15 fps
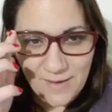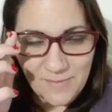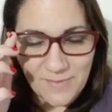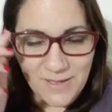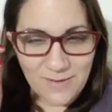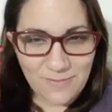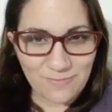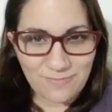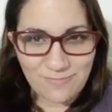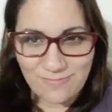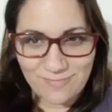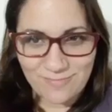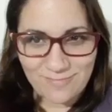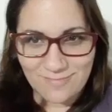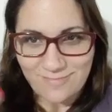I mean,
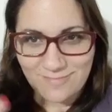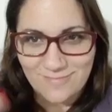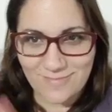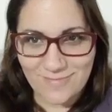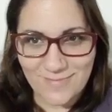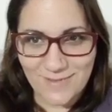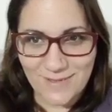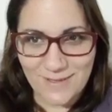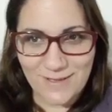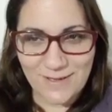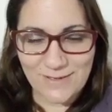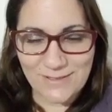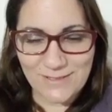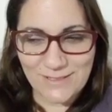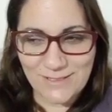
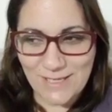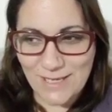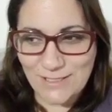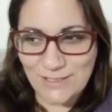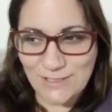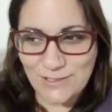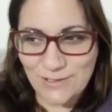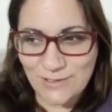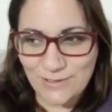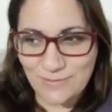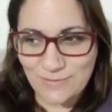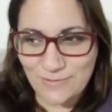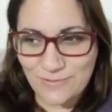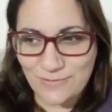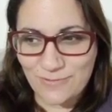there's such a
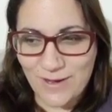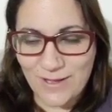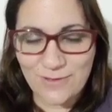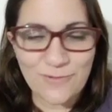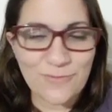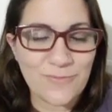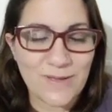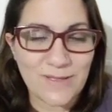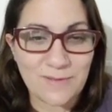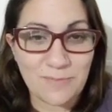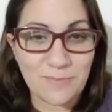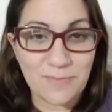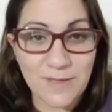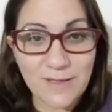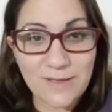great
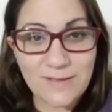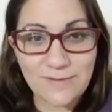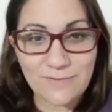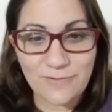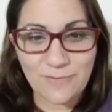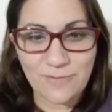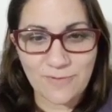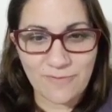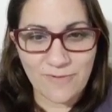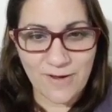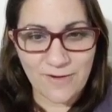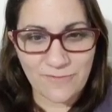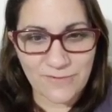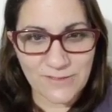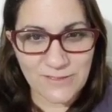compatibility from the
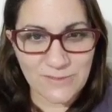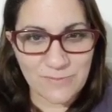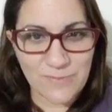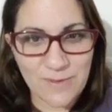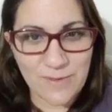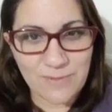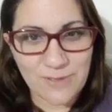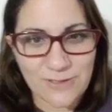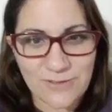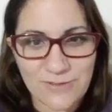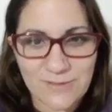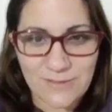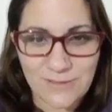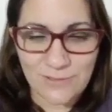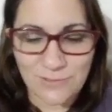very first moment.
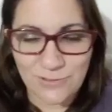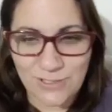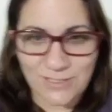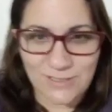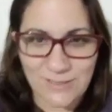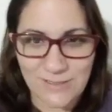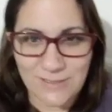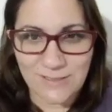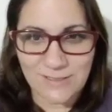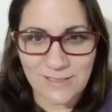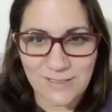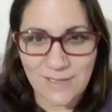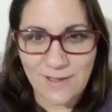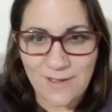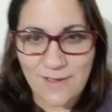You just
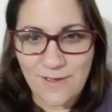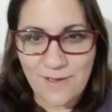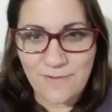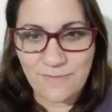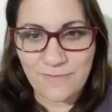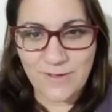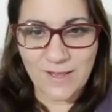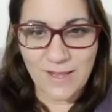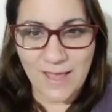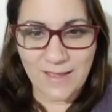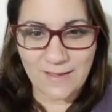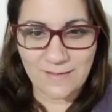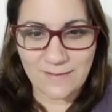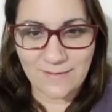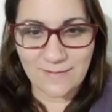feel
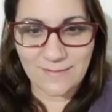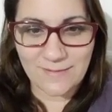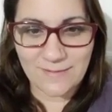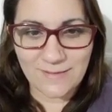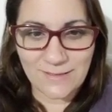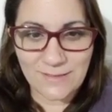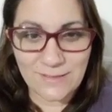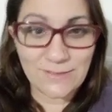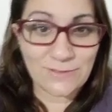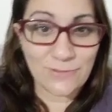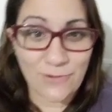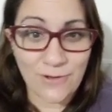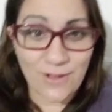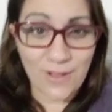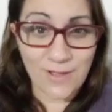like this is
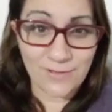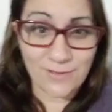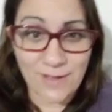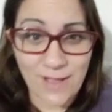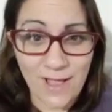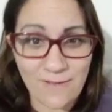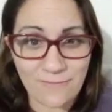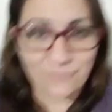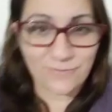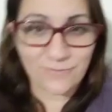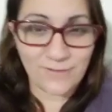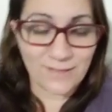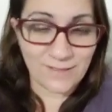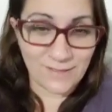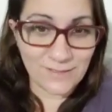your other half.
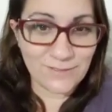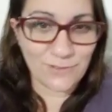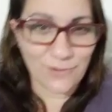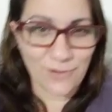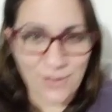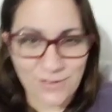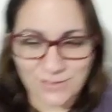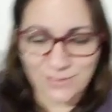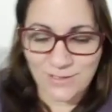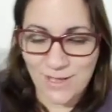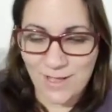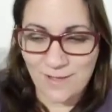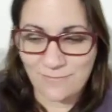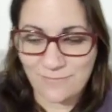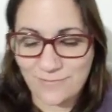It is your other
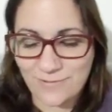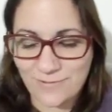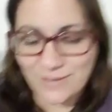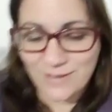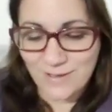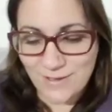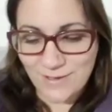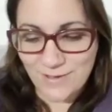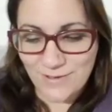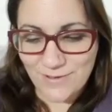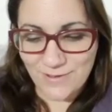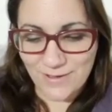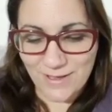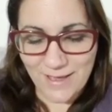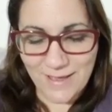half.
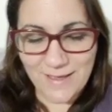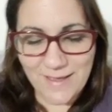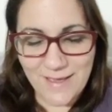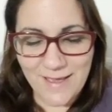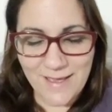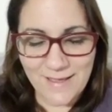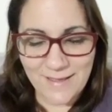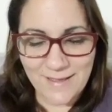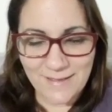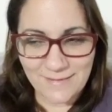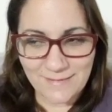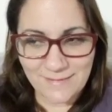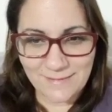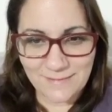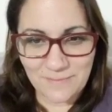Okay? And